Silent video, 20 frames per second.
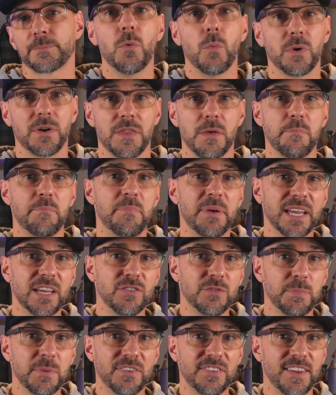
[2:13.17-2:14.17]
One of the
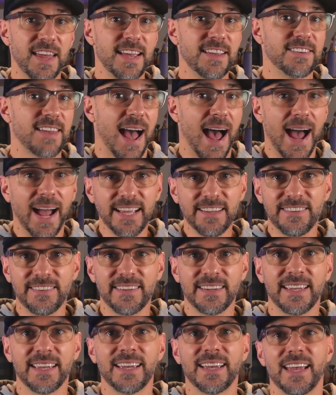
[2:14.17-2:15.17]
biggest mistakes I
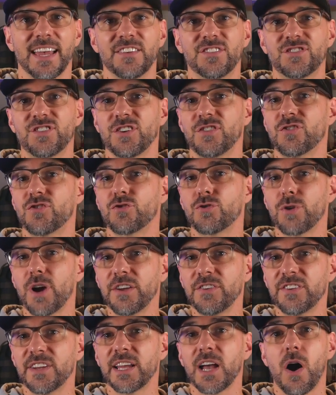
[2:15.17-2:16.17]
see is just
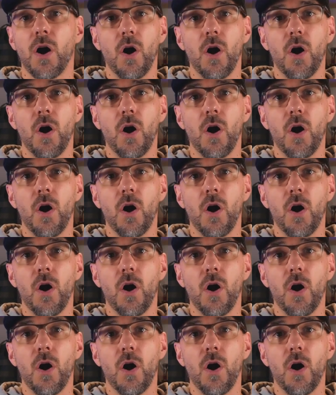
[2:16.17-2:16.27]
trusting